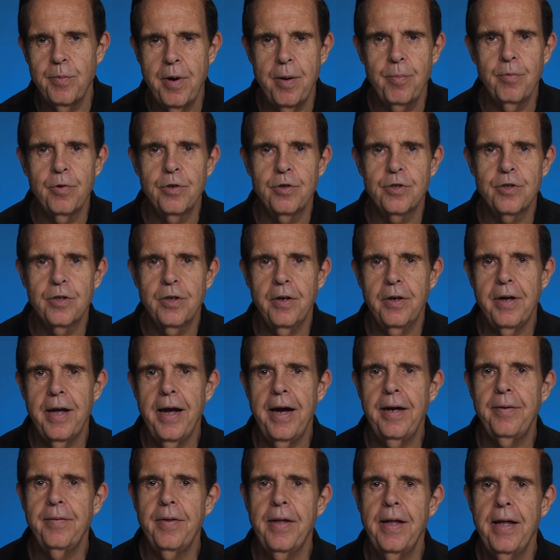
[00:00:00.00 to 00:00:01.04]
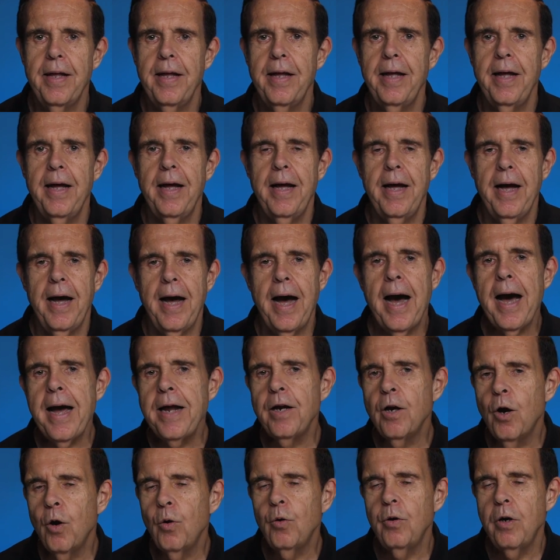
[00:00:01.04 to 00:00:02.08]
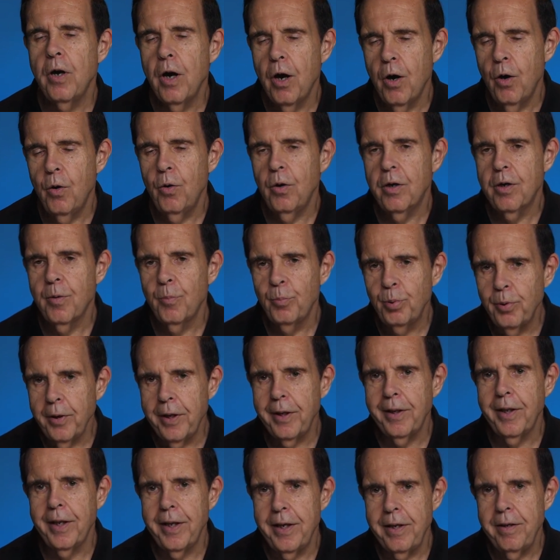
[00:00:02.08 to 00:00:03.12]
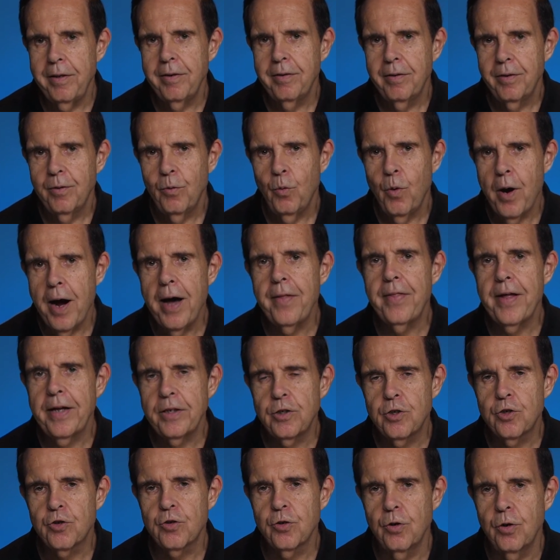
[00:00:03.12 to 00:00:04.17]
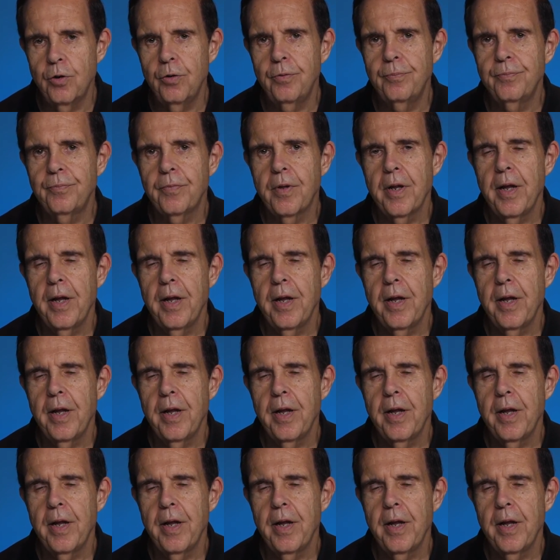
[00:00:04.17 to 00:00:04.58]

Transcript: members? Okay, I don't know completely why that's true.